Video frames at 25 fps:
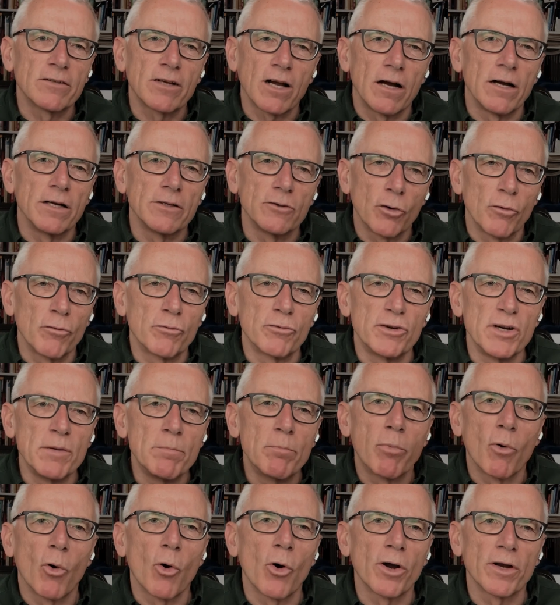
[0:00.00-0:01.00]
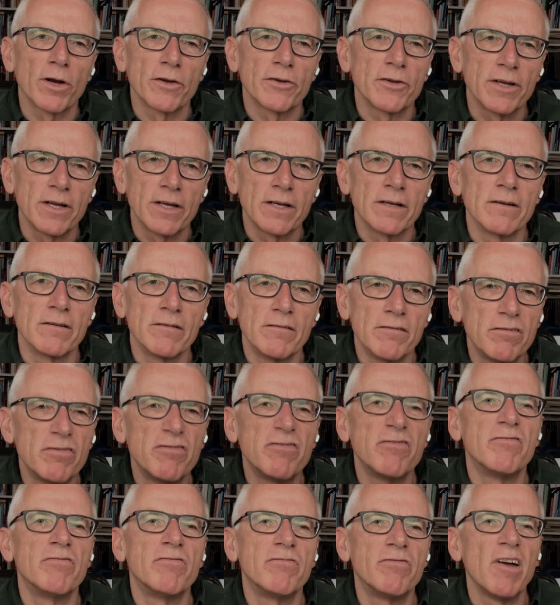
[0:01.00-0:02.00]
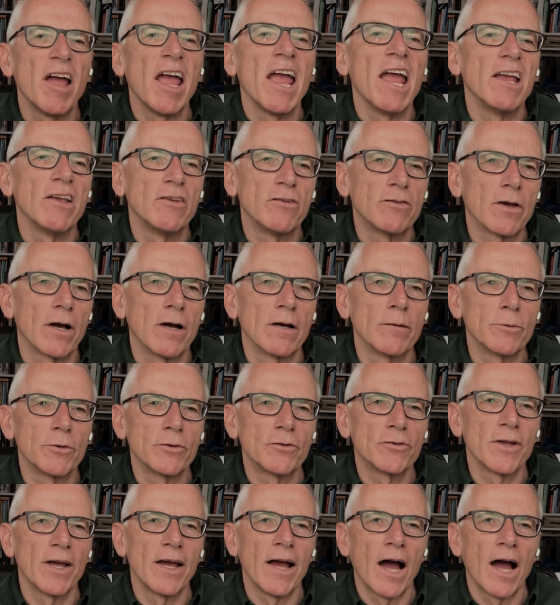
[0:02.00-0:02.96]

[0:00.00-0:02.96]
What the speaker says: kind of reporting phase, I would say.